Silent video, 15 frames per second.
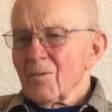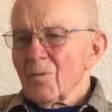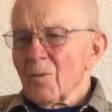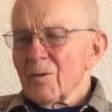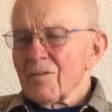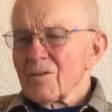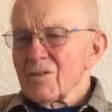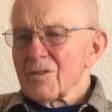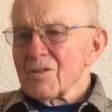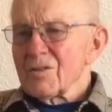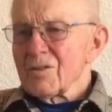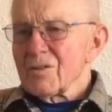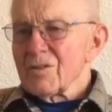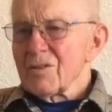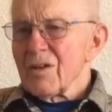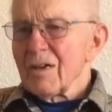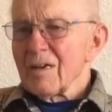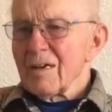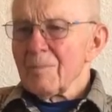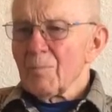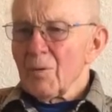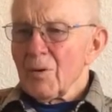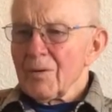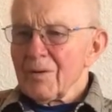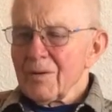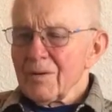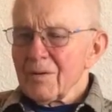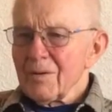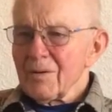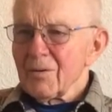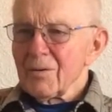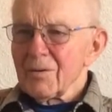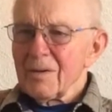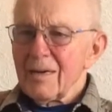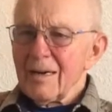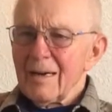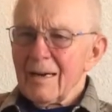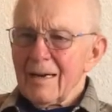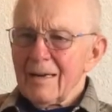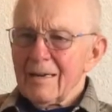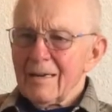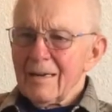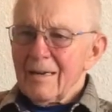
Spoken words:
one of us snuck up on the good guy,